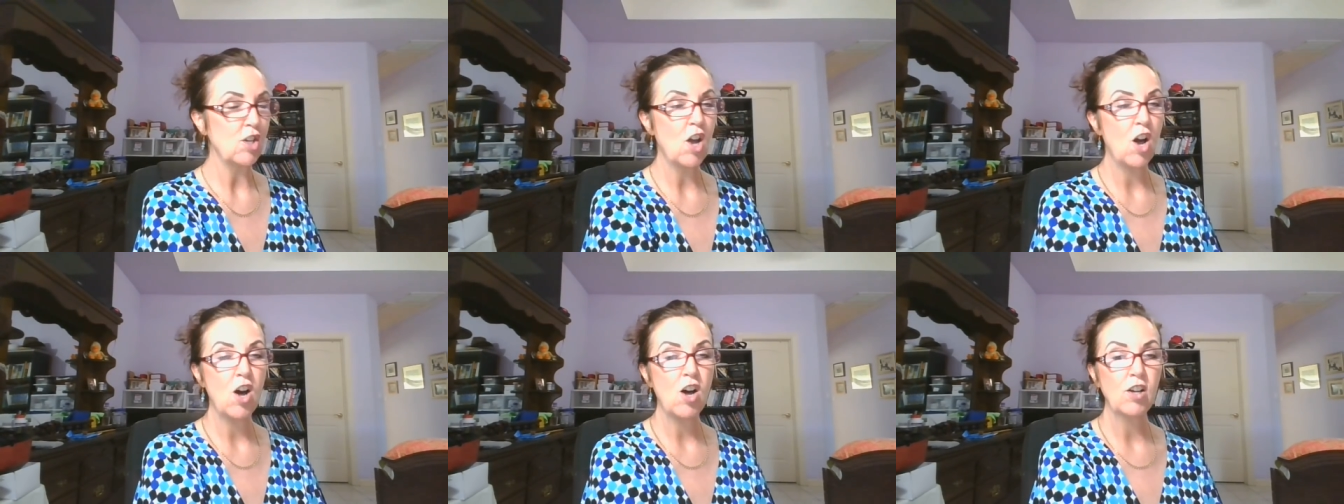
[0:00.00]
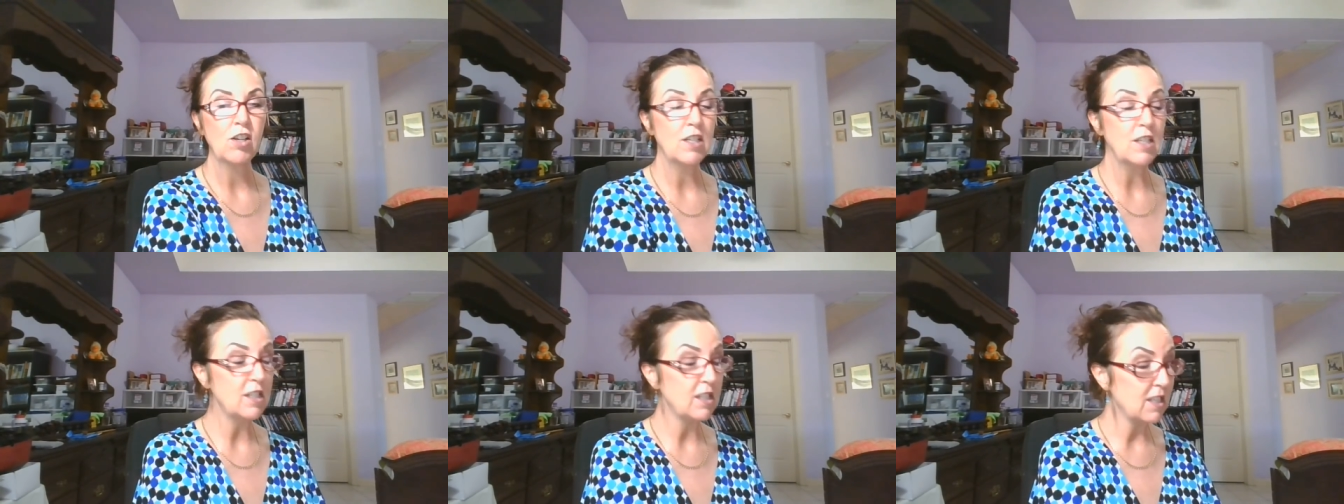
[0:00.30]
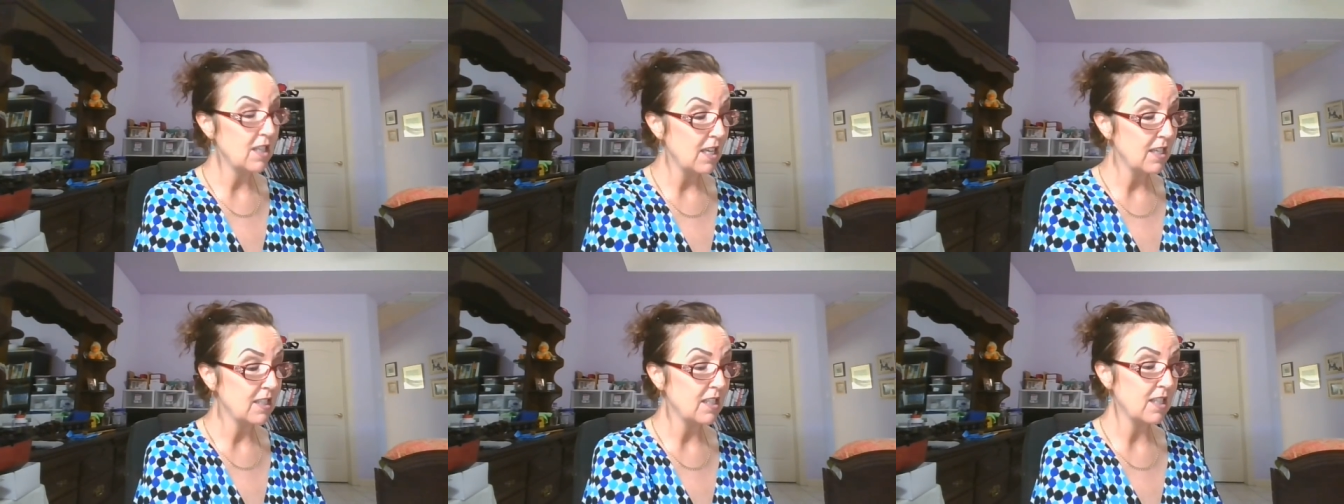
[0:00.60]
Y'all, he
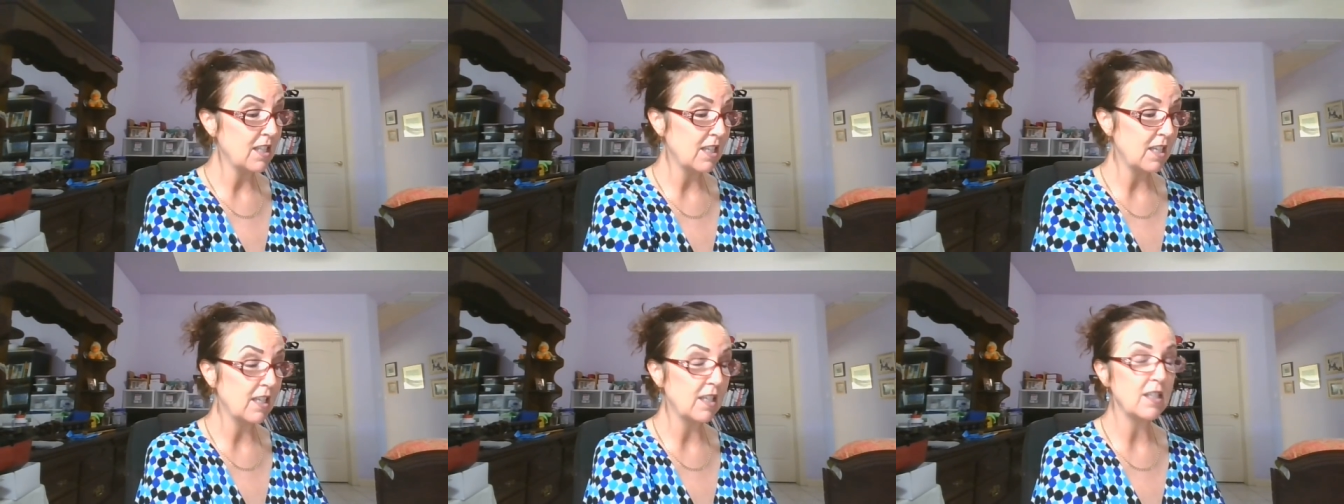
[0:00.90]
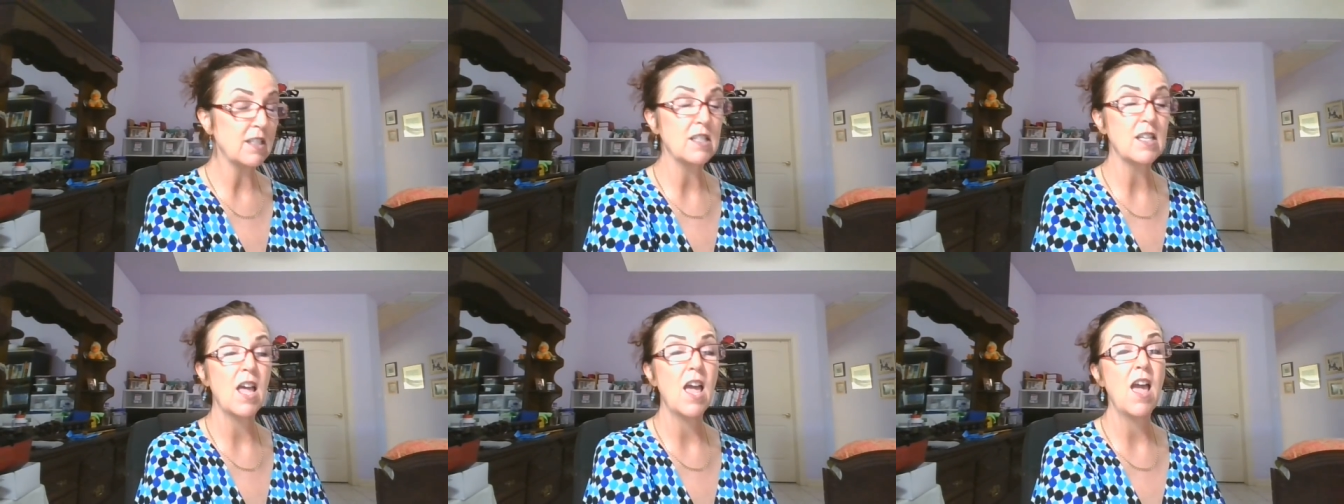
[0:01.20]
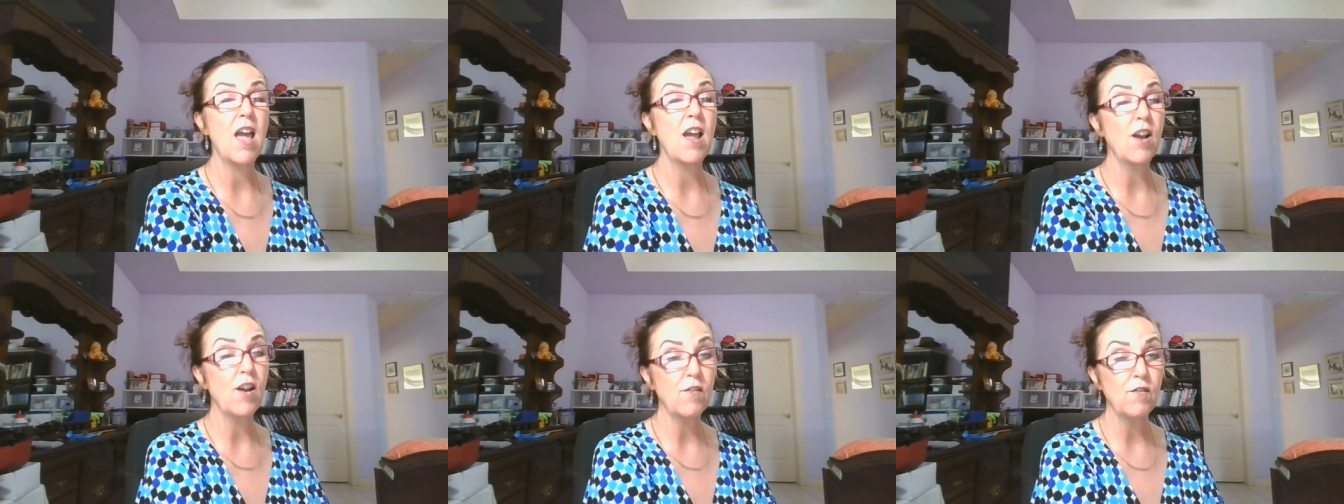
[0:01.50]
says things
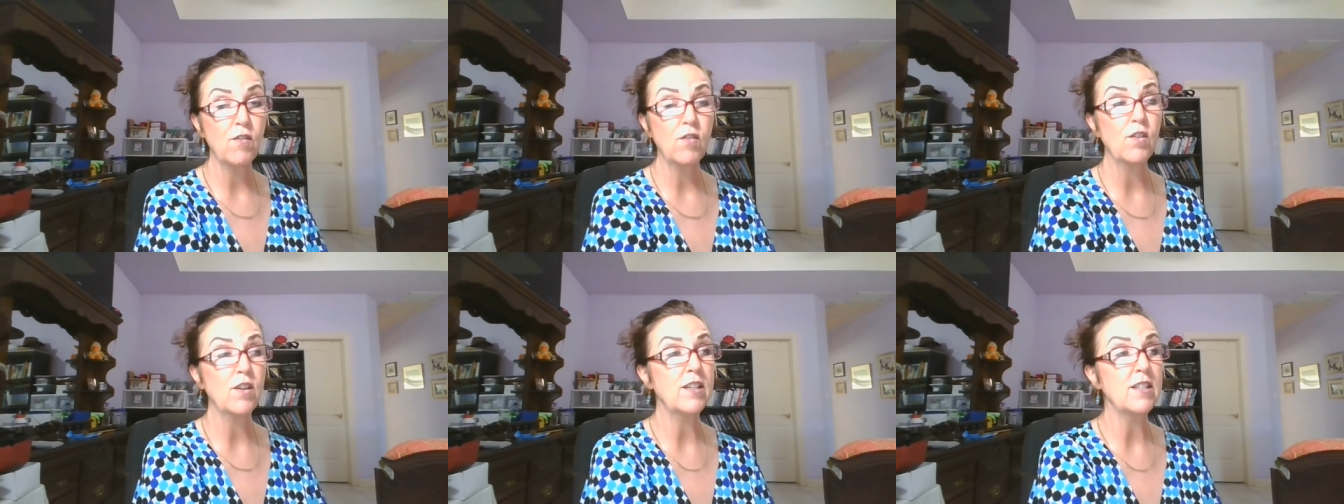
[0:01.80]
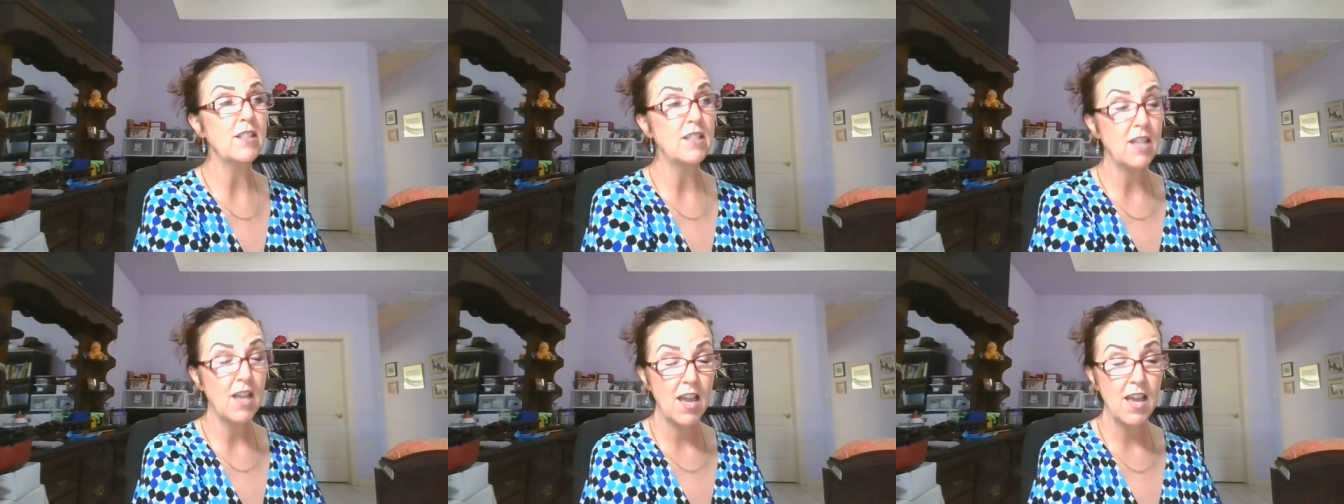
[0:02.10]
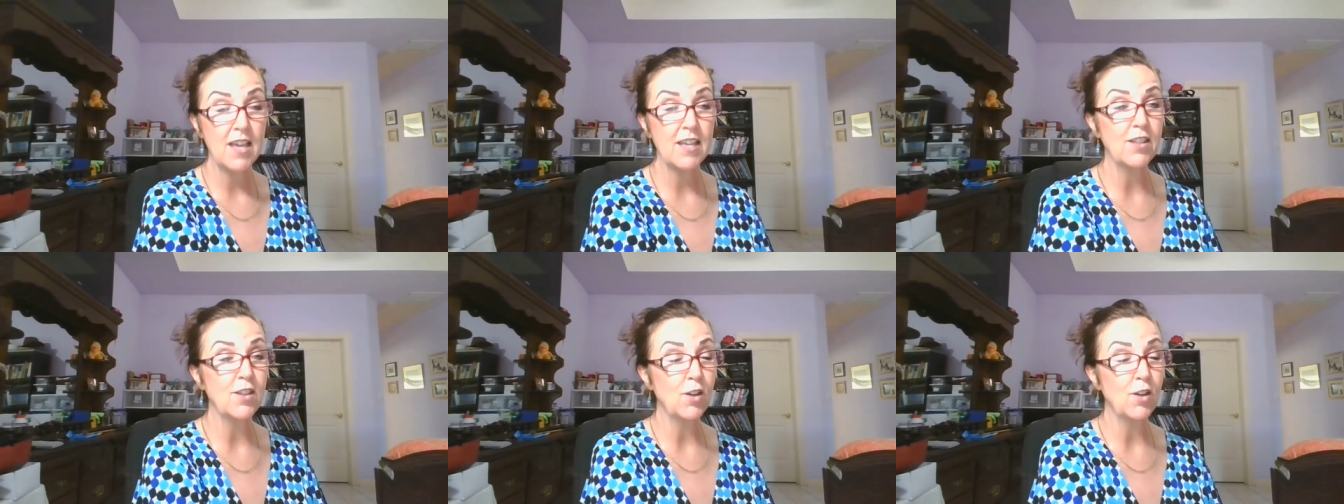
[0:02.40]
every day